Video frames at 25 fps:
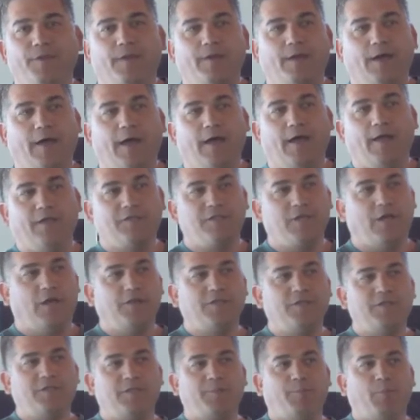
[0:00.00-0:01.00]
As
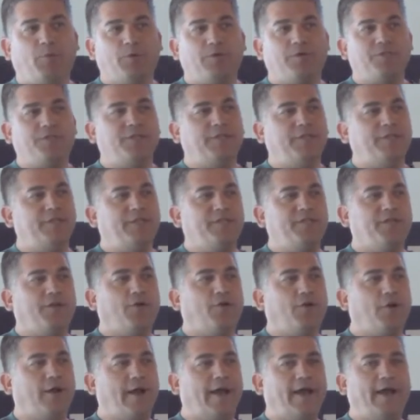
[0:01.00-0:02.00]
long as the porcelain doesn't
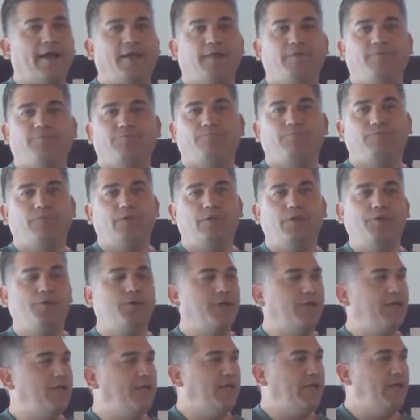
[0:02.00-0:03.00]
crack, you
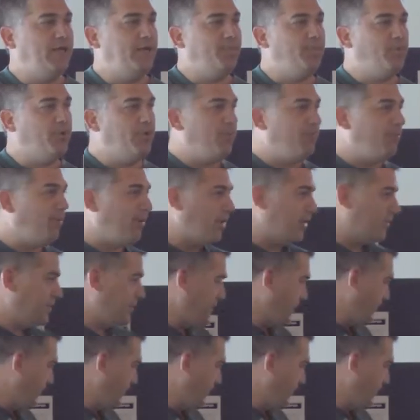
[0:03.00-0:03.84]
can keep putting parts